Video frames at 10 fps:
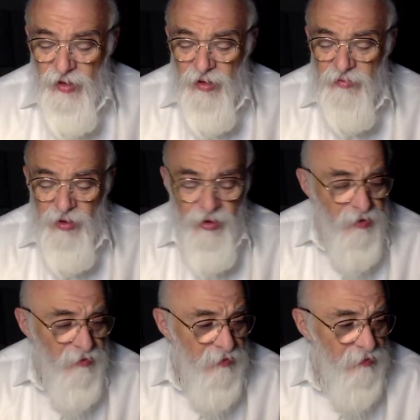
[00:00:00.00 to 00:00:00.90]

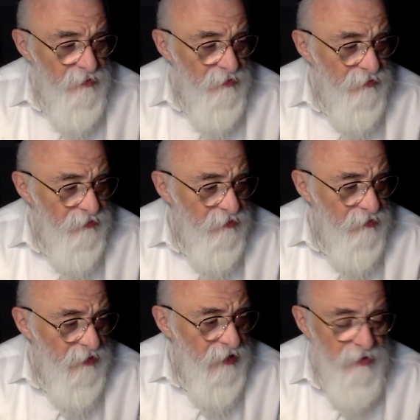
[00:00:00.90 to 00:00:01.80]
Omdom,
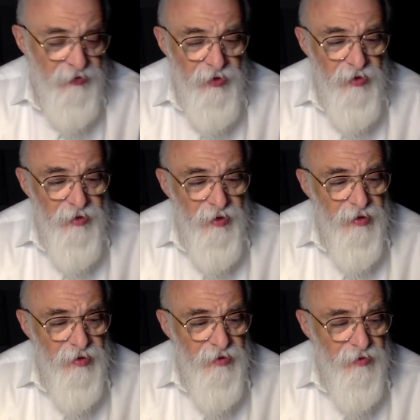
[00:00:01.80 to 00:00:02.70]
a little bit further,
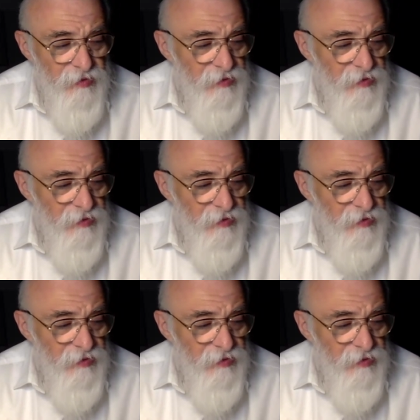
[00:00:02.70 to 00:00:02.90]
yes